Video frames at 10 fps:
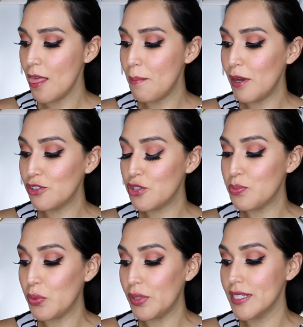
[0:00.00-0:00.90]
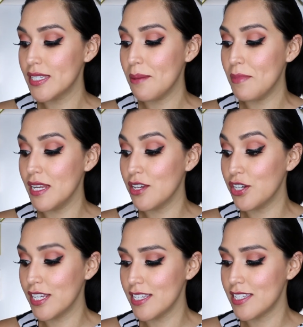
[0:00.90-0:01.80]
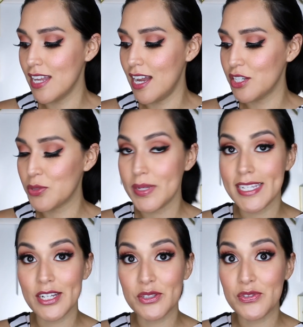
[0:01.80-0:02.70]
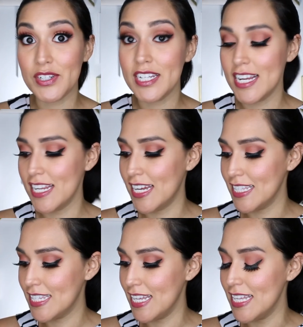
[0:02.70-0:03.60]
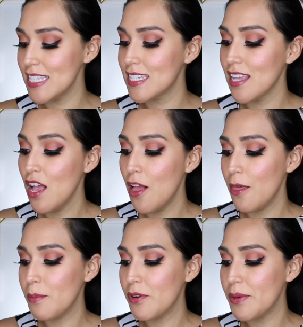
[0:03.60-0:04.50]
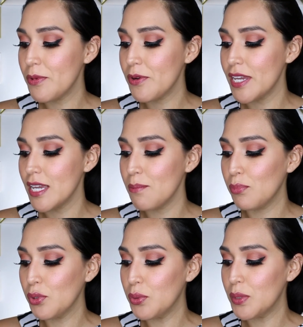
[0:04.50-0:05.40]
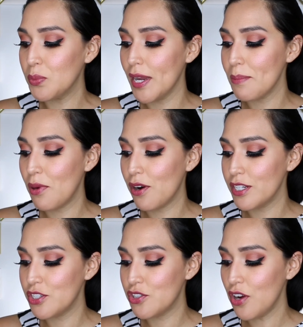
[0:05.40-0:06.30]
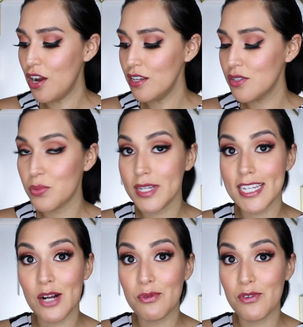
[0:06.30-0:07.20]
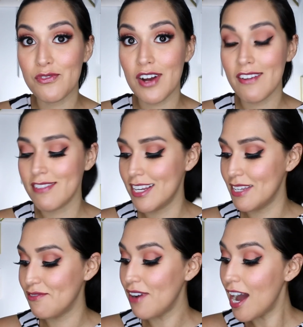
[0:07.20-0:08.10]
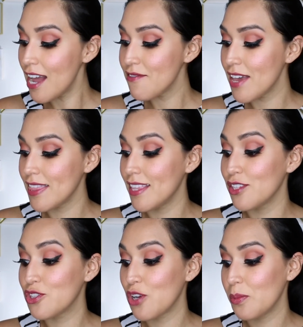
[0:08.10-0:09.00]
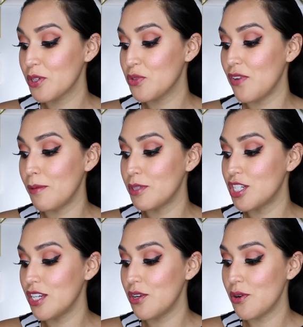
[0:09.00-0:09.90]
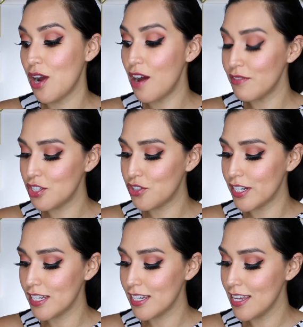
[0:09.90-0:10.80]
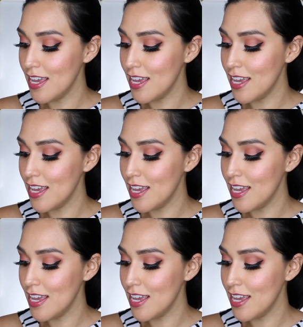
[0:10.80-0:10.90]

The Belgian Boys Mini Cookie Stash retails for 99 cents. The Meri Meri Blue and White Party Straws retail for $5.95. And then the Starbucks Frappuccino Coffee Drink